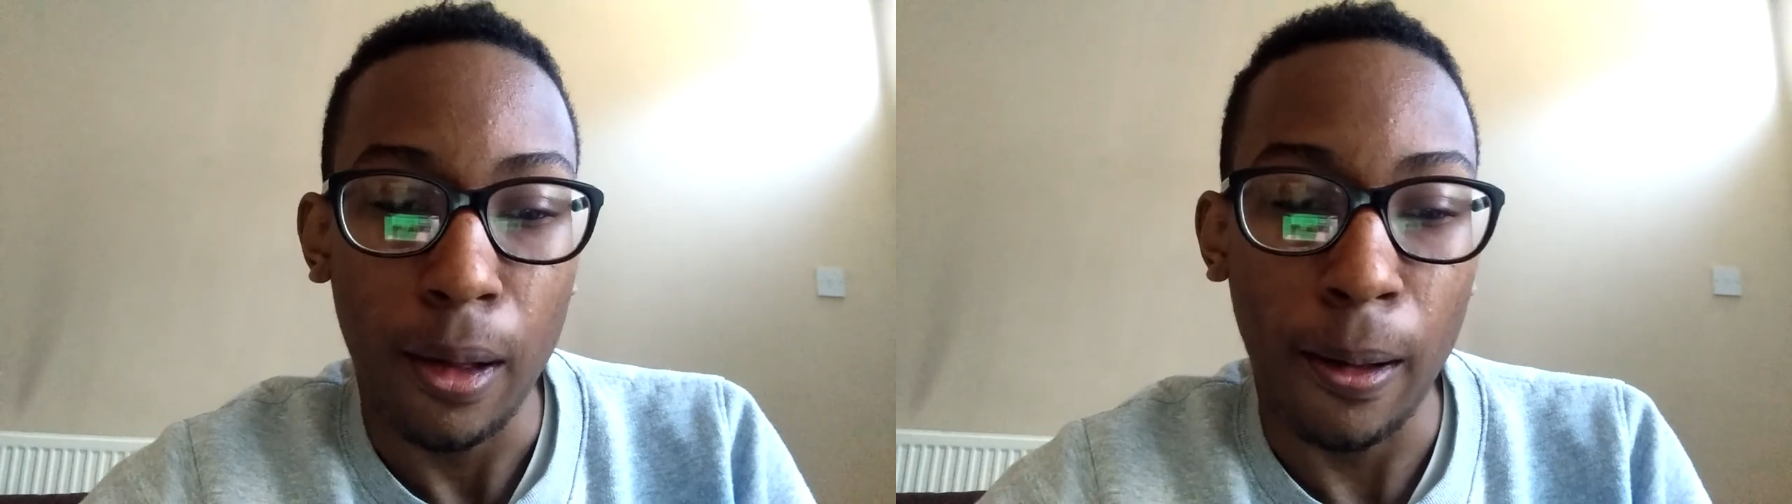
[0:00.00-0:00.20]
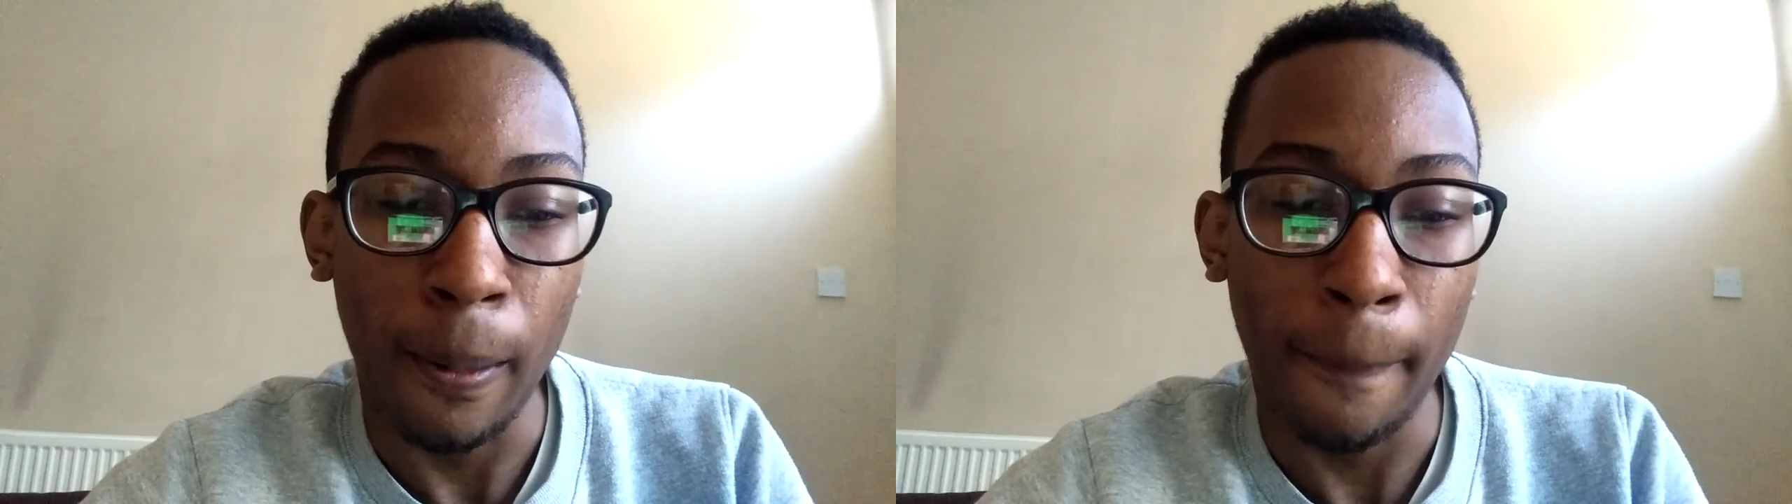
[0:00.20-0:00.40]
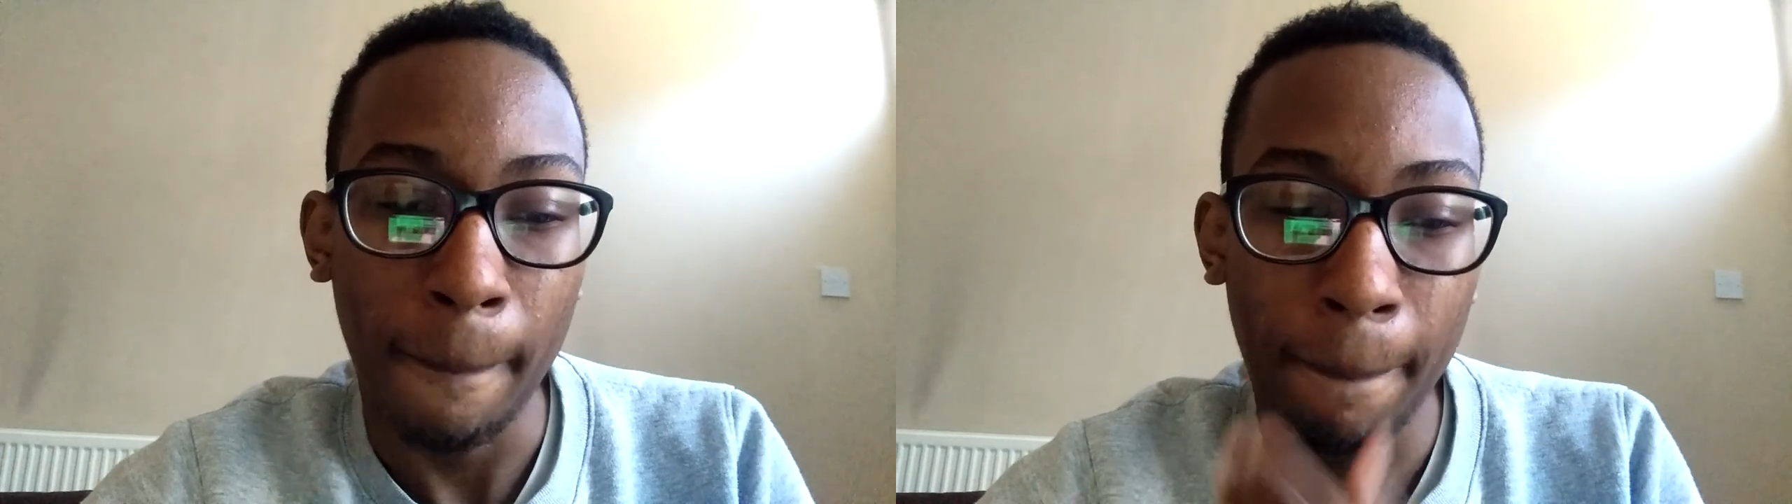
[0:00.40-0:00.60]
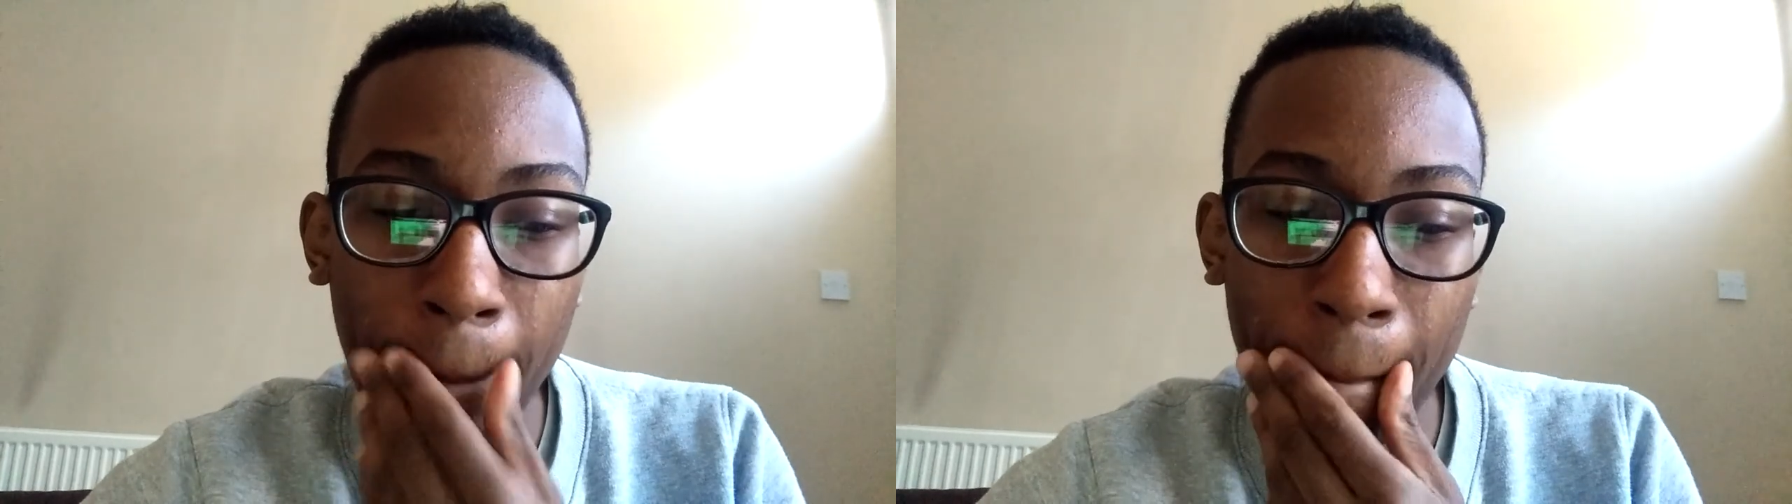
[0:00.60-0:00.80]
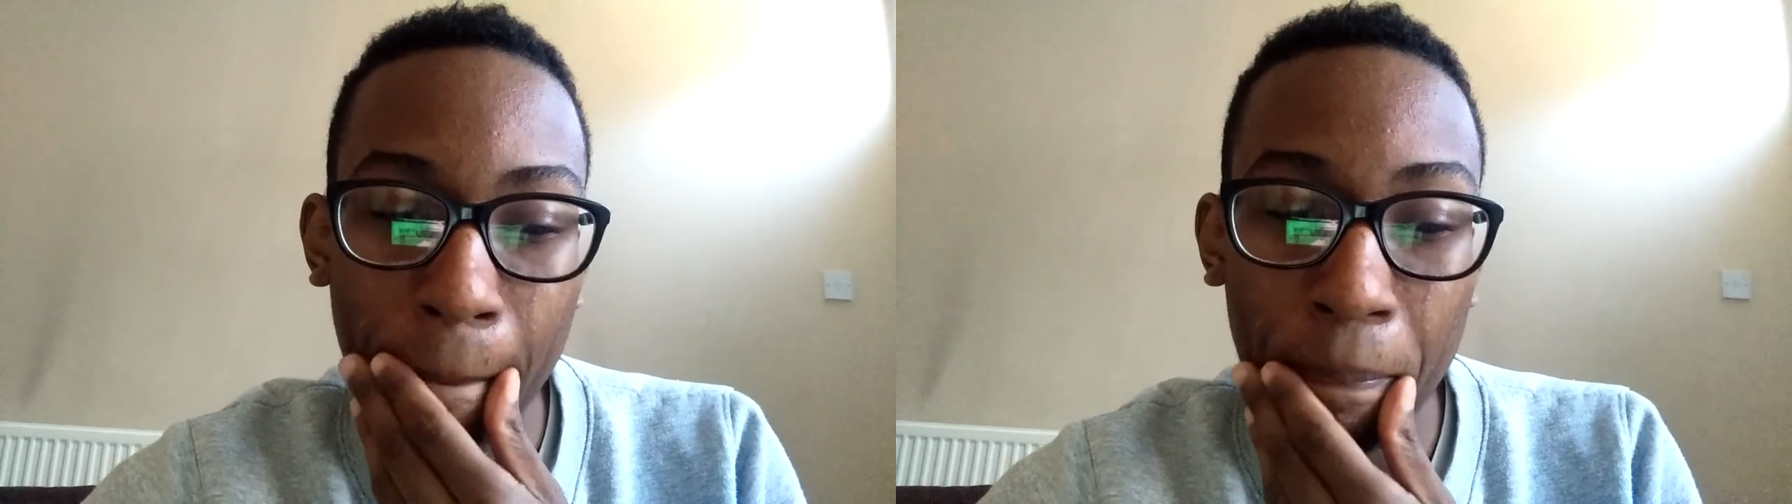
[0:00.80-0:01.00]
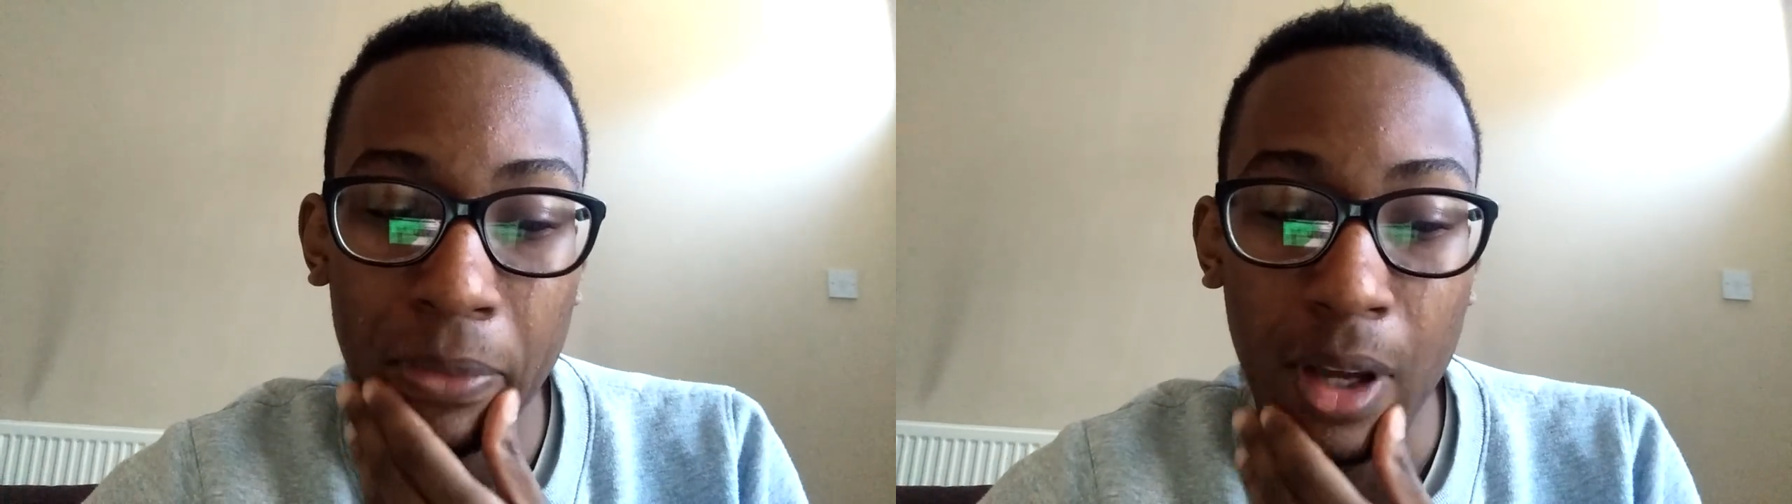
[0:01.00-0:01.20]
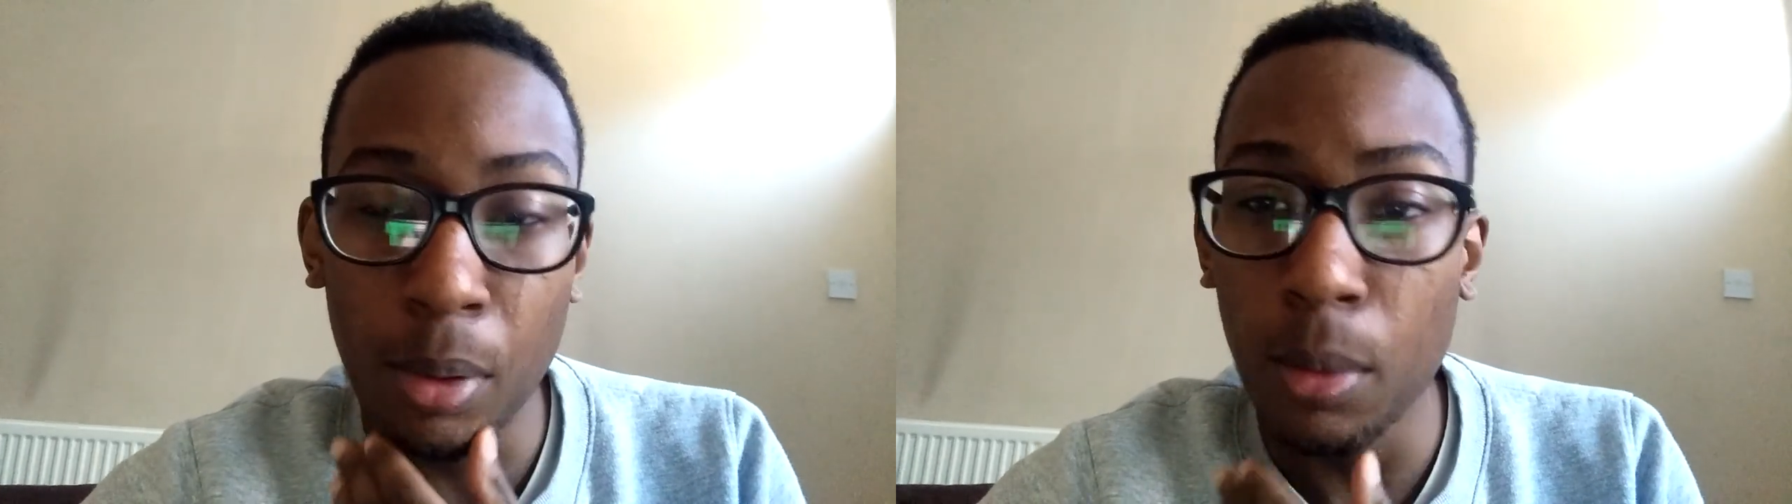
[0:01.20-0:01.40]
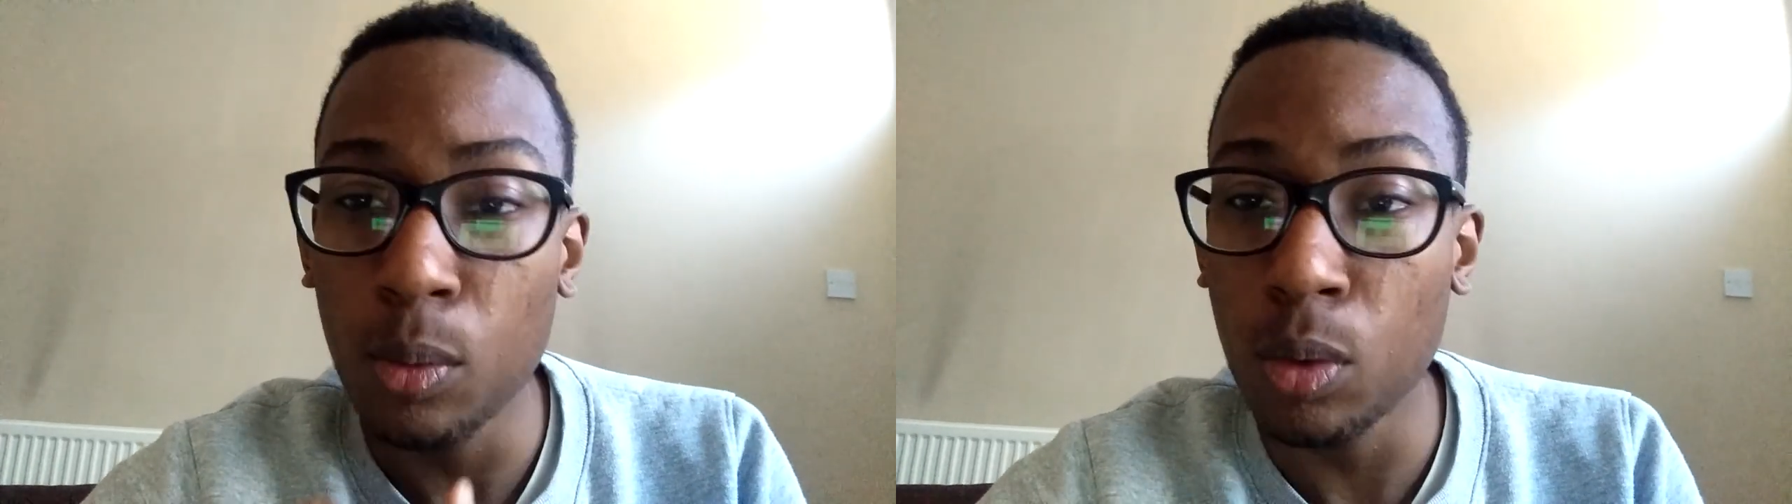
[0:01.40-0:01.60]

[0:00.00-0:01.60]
I probably